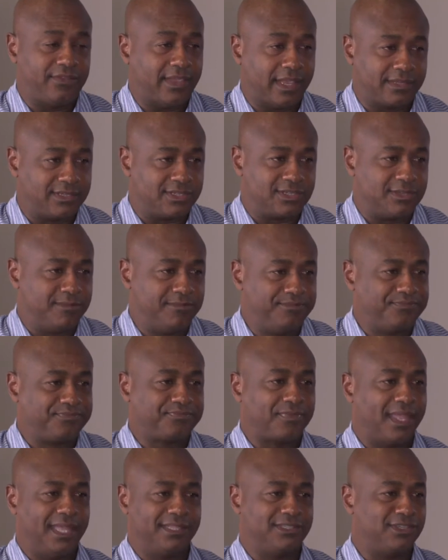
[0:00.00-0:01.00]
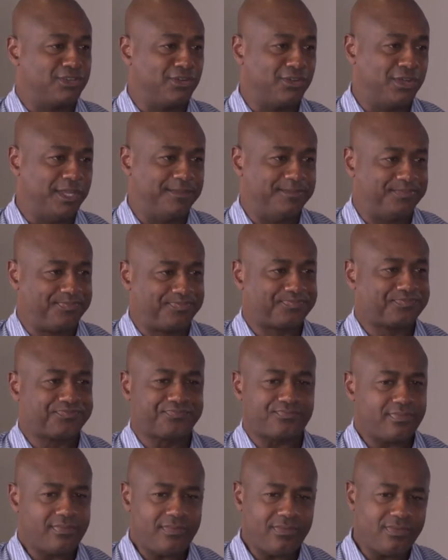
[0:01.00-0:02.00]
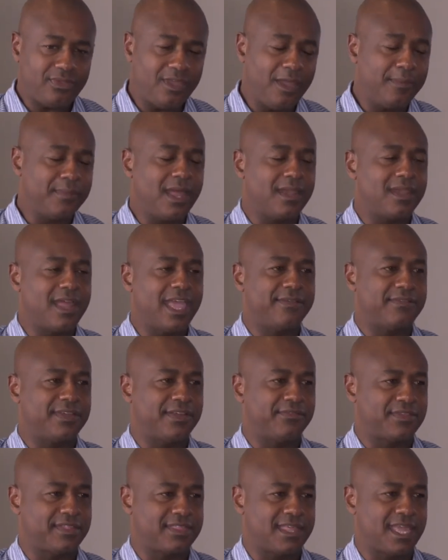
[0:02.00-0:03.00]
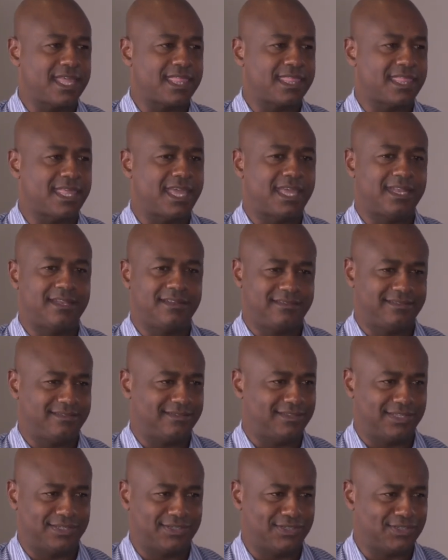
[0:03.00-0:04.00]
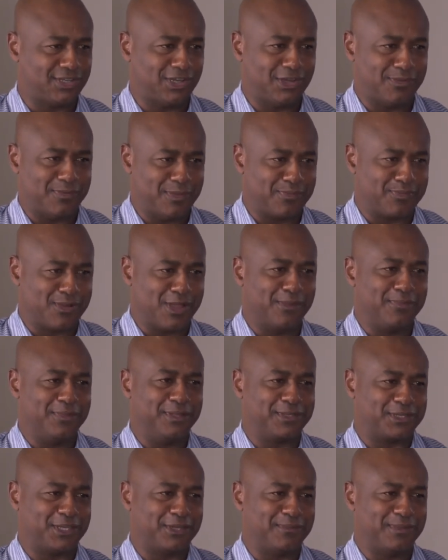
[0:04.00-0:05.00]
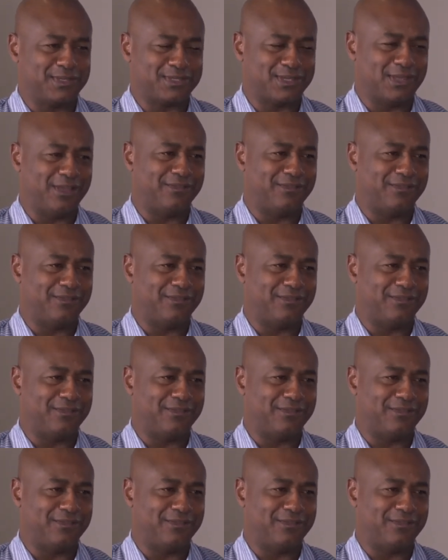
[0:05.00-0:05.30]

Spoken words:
sexism, it's a journey. I'm not naive enough to think that this is going to be a problem that's going to be